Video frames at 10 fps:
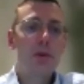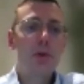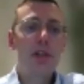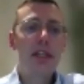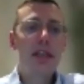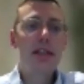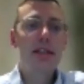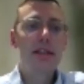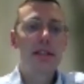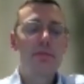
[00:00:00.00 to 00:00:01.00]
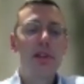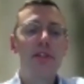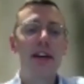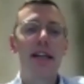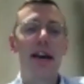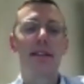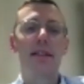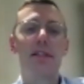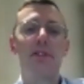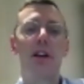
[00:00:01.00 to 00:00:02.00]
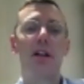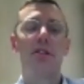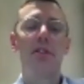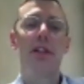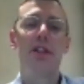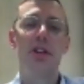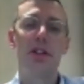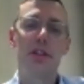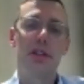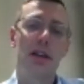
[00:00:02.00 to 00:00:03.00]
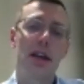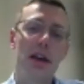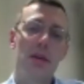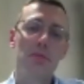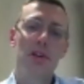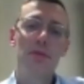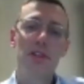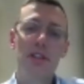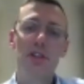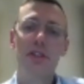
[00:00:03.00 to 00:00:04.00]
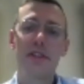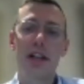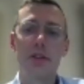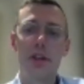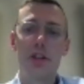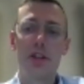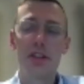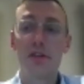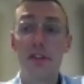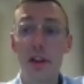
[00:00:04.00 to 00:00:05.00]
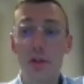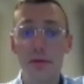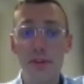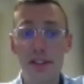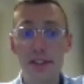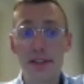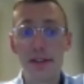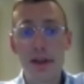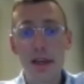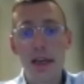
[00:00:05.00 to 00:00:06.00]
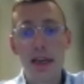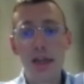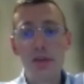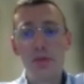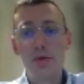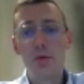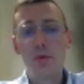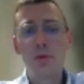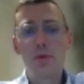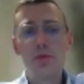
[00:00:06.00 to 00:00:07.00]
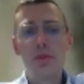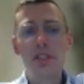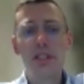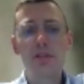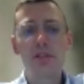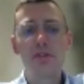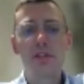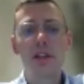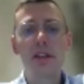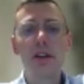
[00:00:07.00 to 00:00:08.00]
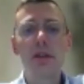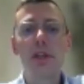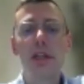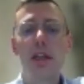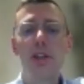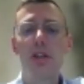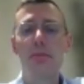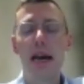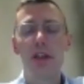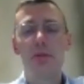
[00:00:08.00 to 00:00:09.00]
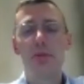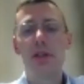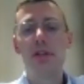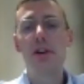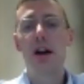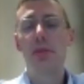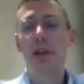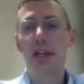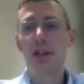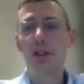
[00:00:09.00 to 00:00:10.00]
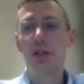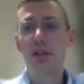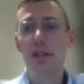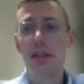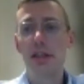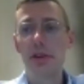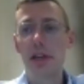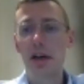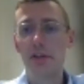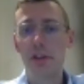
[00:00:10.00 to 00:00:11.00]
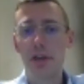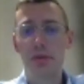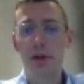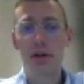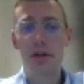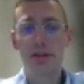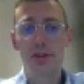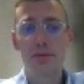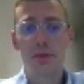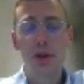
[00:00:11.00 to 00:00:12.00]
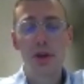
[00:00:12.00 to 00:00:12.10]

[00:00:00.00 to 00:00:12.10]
What we need is a simplified access for consultations, pre-procedure evaluations, and follow-up visits. And this allows us for clear communication and management of complications in the recovery progress.